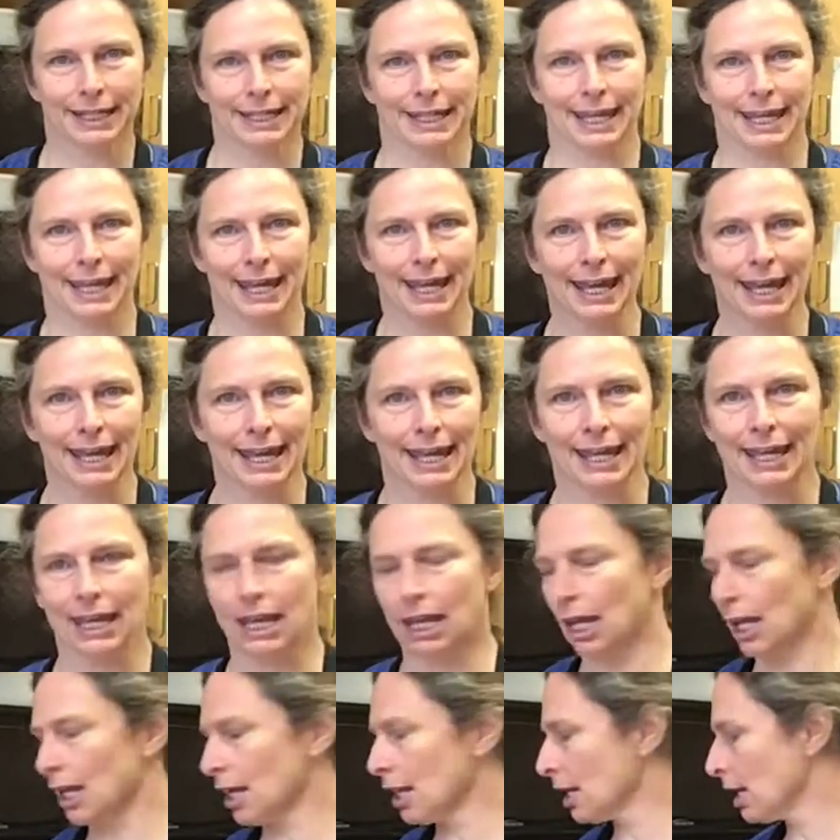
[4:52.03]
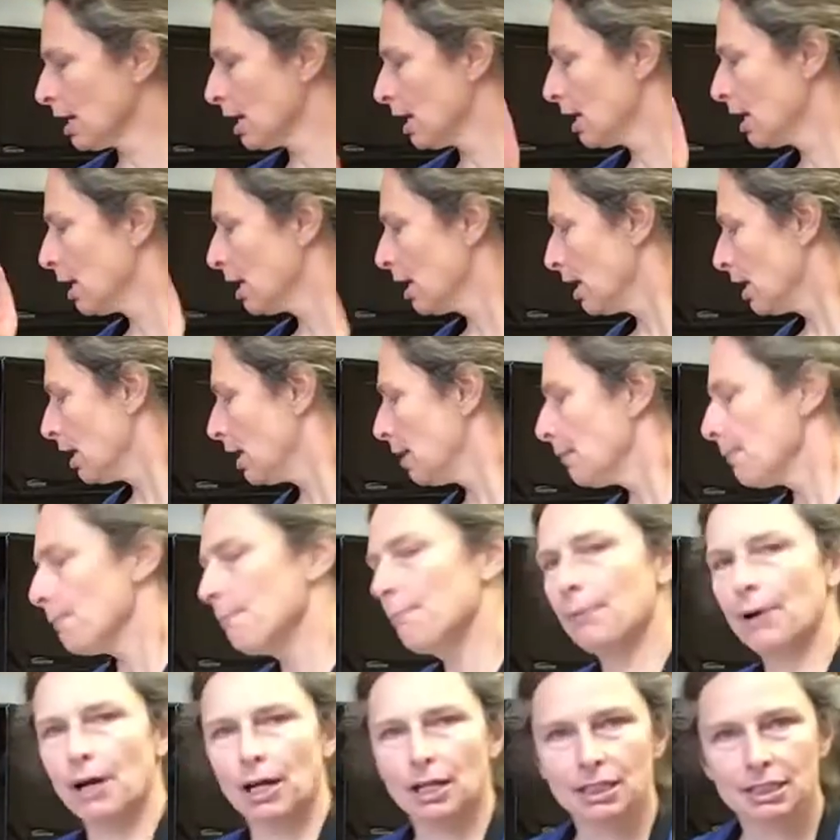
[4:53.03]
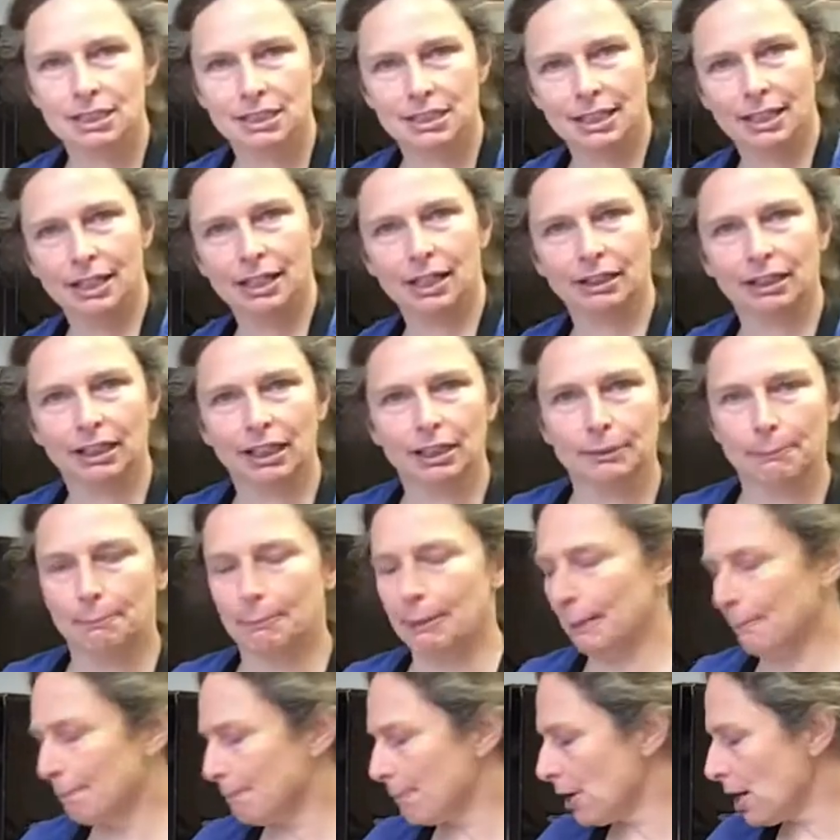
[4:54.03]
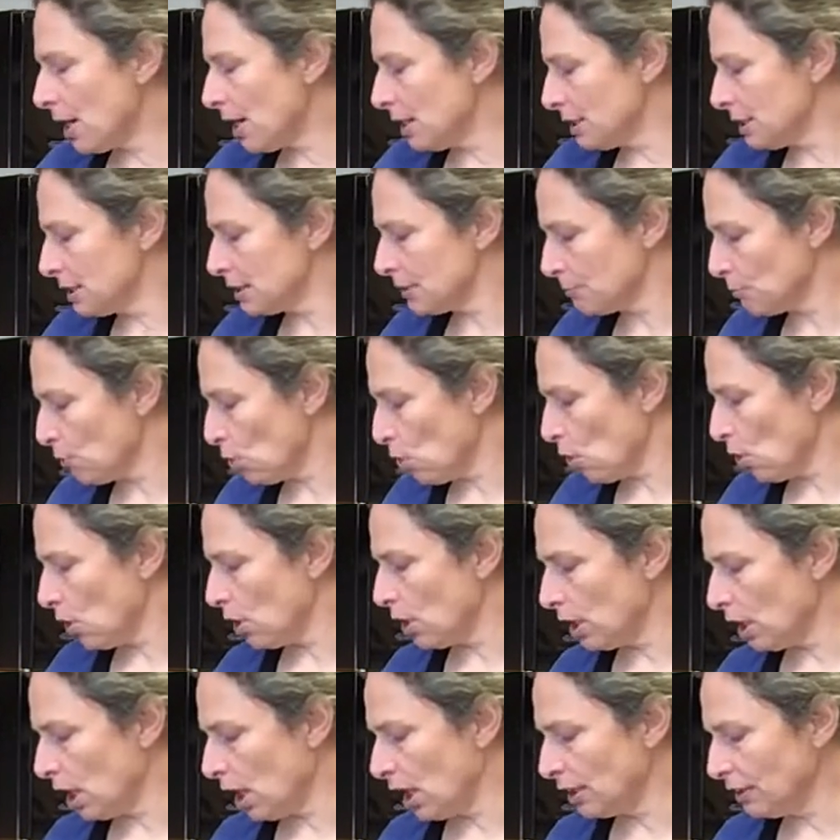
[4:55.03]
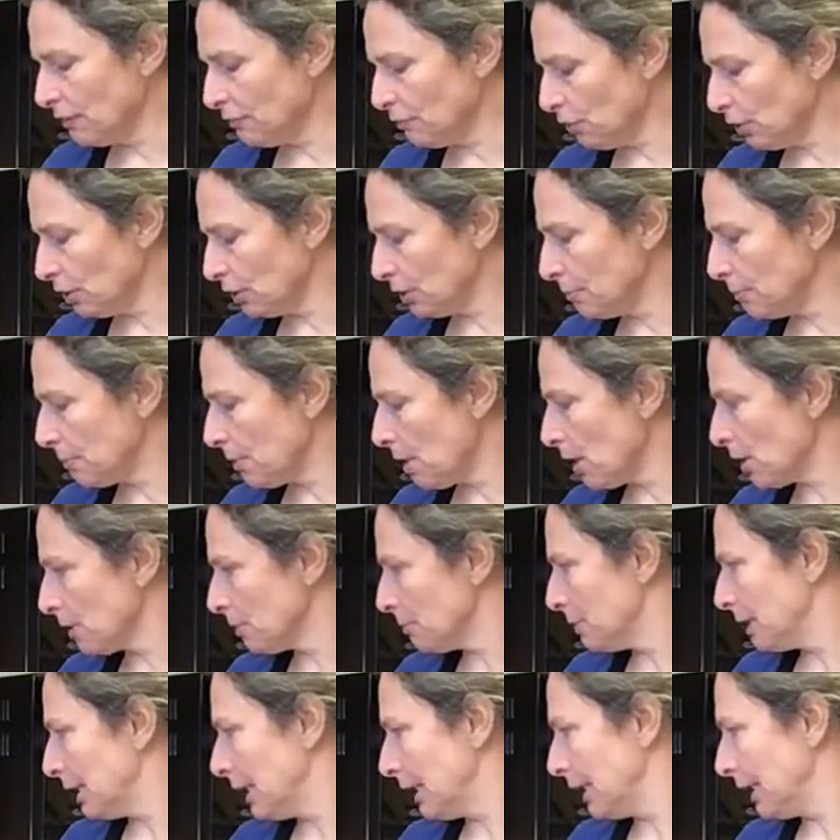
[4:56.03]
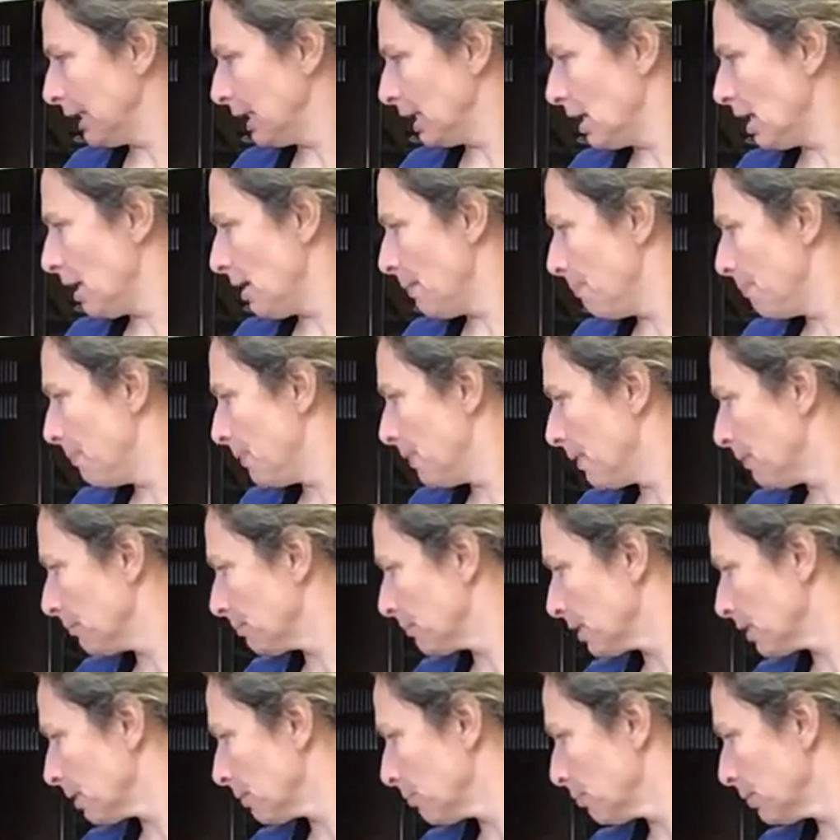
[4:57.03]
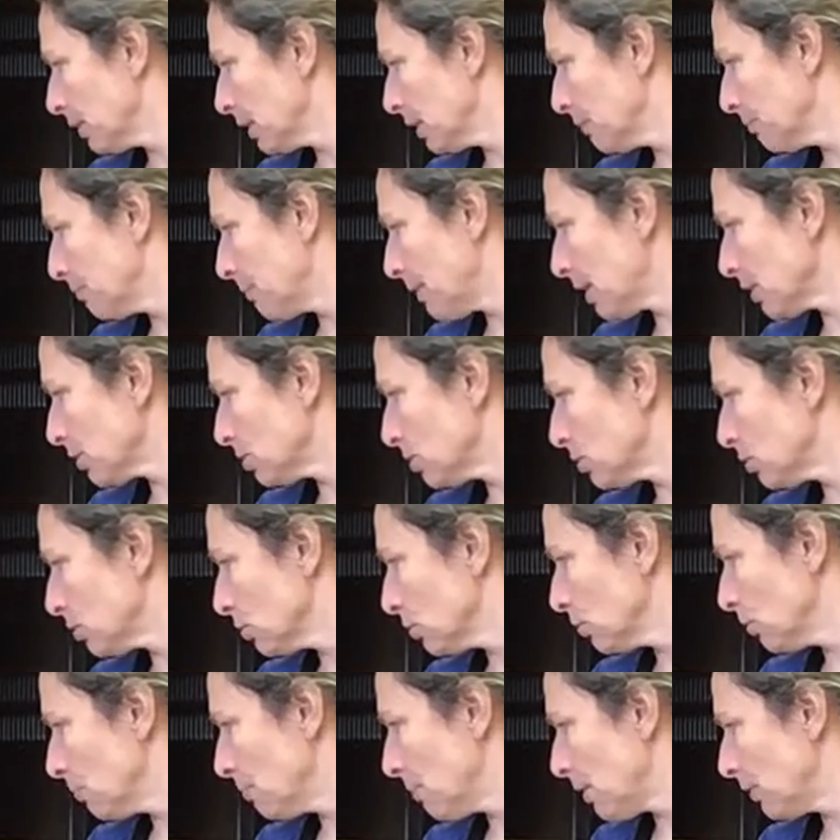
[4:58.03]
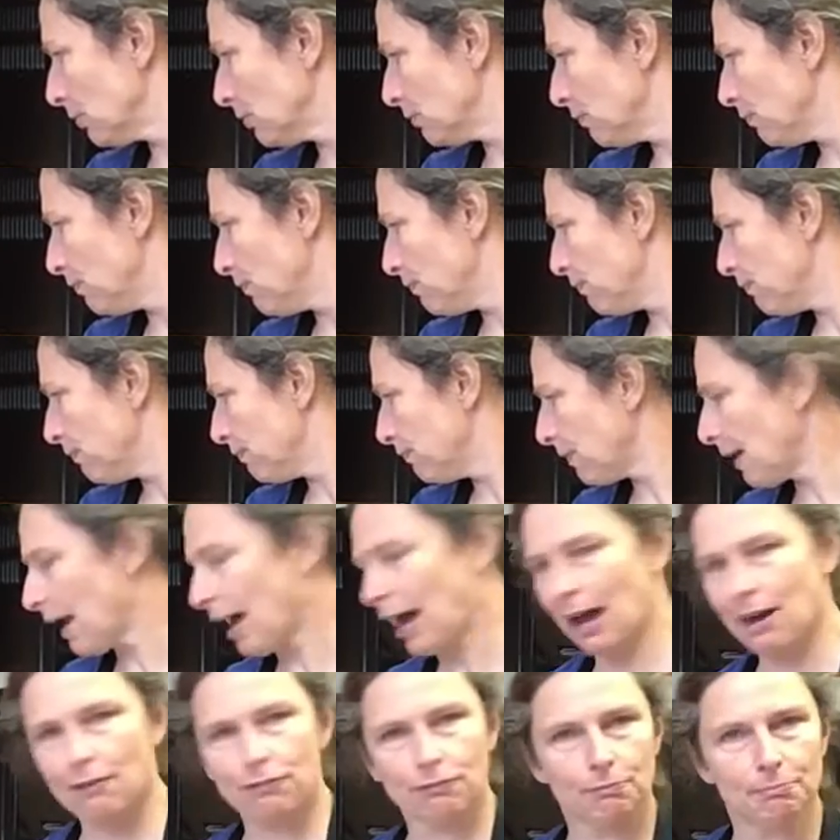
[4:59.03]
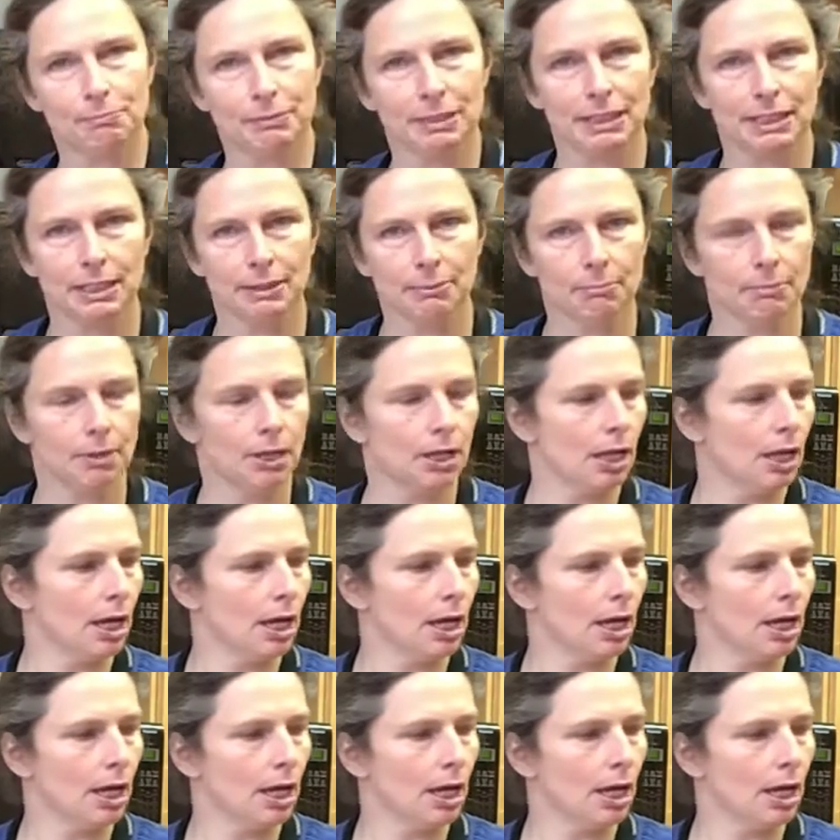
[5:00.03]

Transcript: Okay, pot there, got big pot, some olive oil on the bottom heating up. I'm gonna bring it back to about half medium.